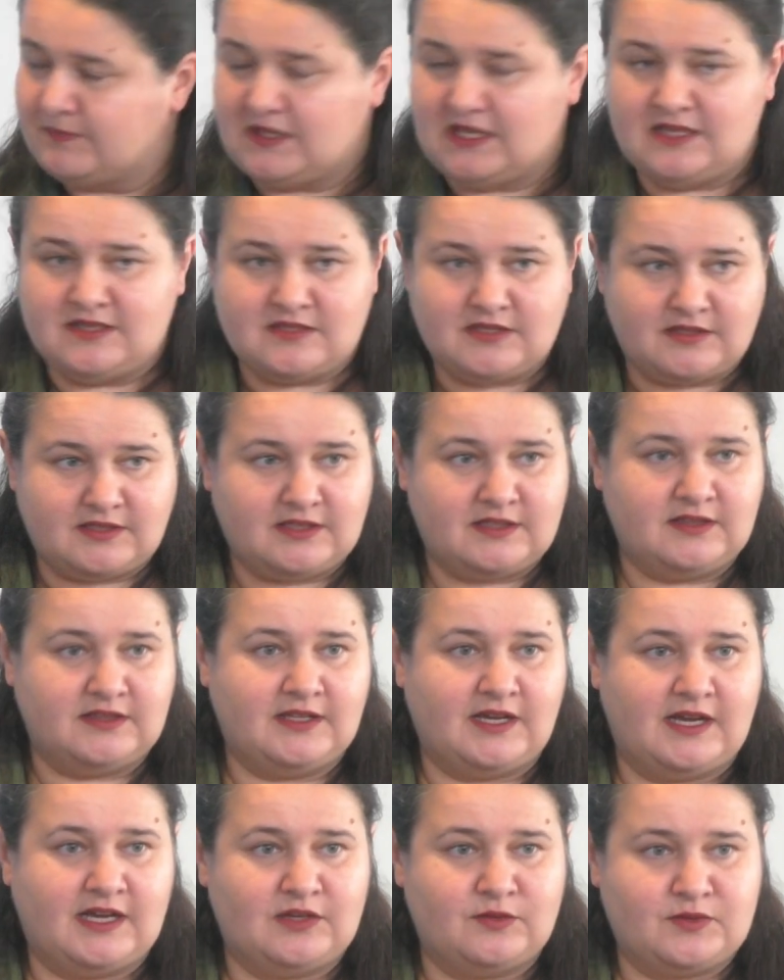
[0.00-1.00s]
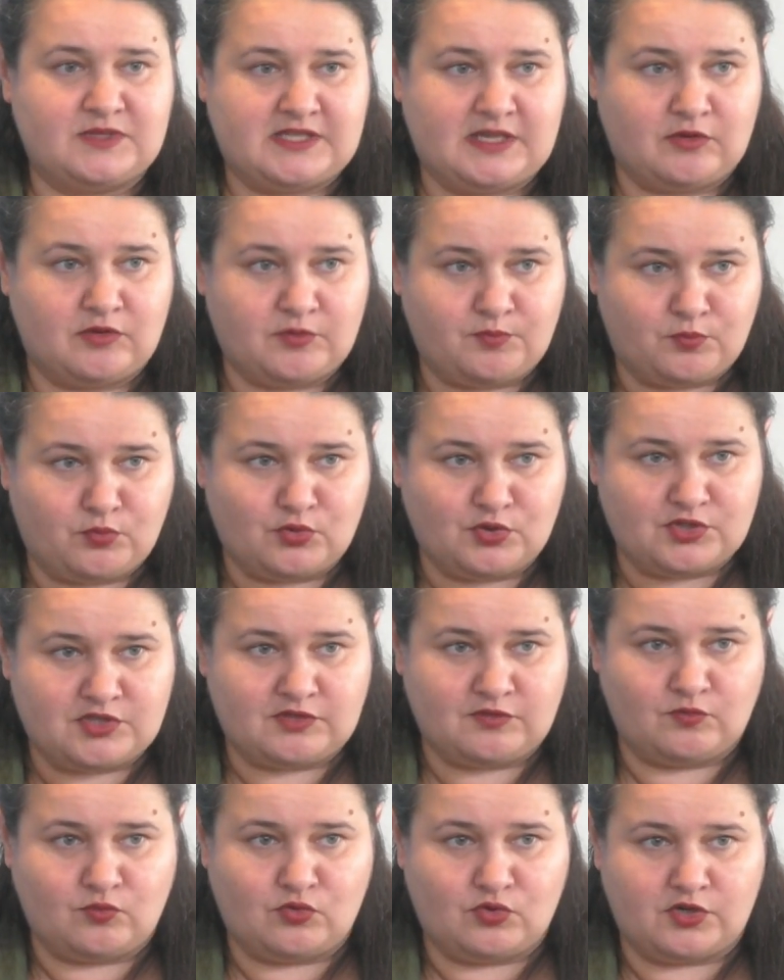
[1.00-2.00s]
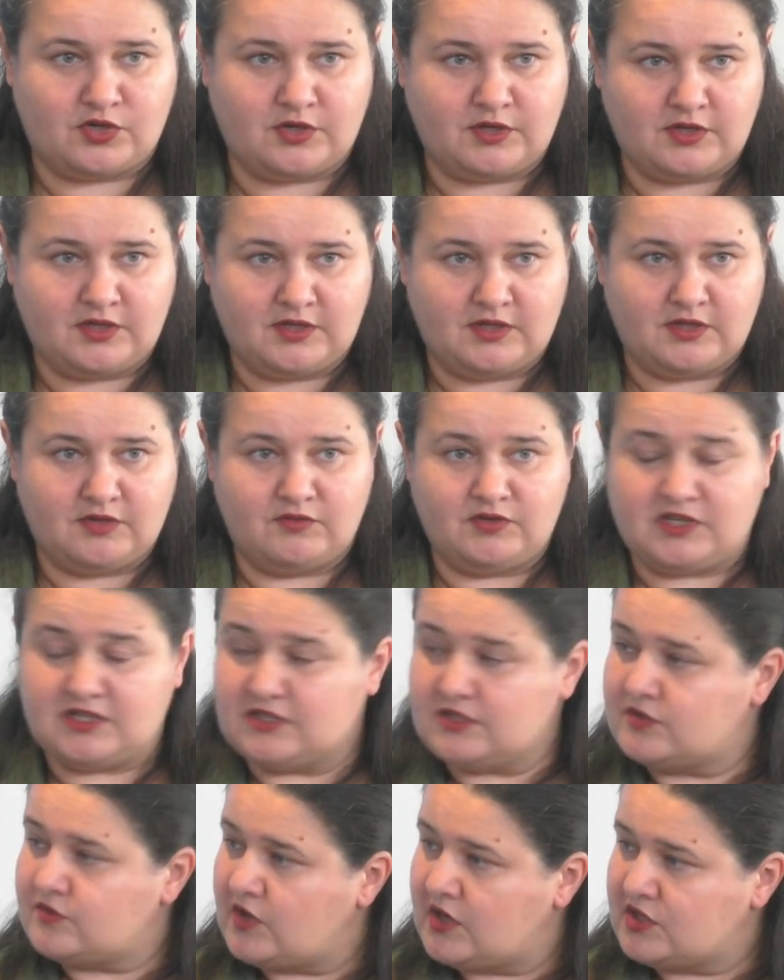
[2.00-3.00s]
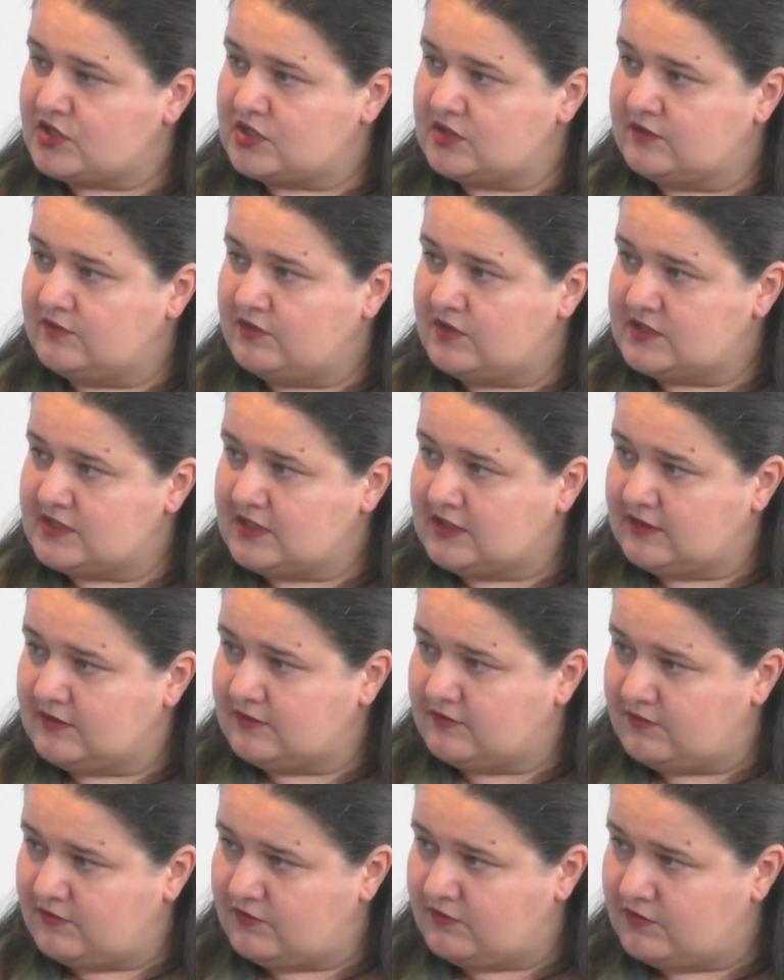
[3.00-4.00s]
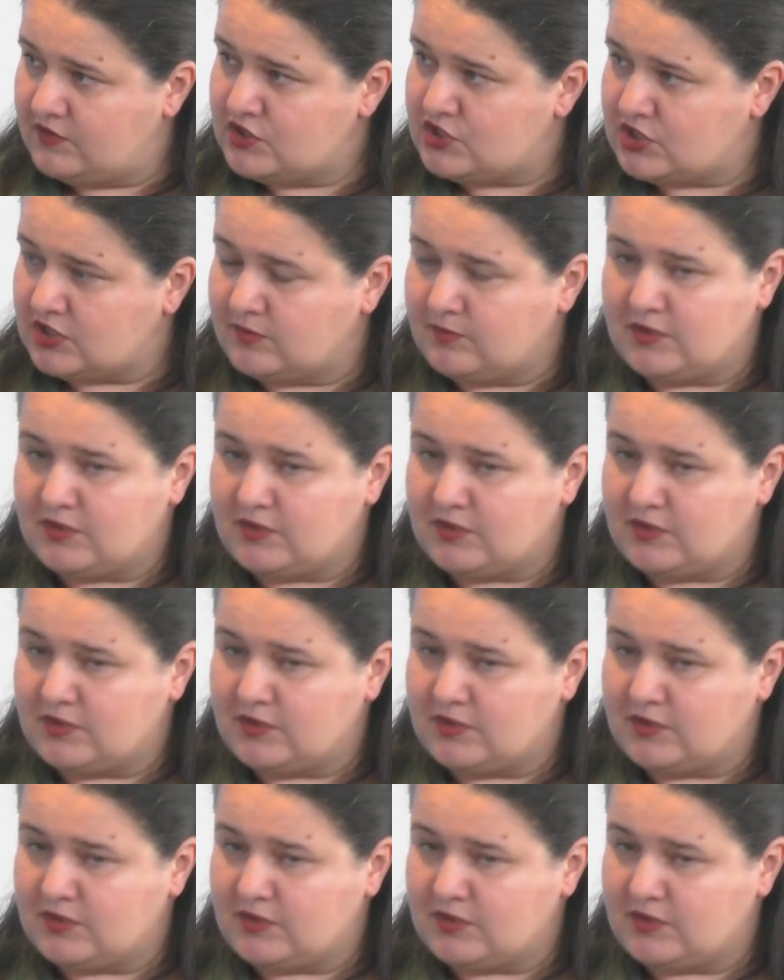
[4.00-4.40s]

Is it in line with our post-war reconstruction vision?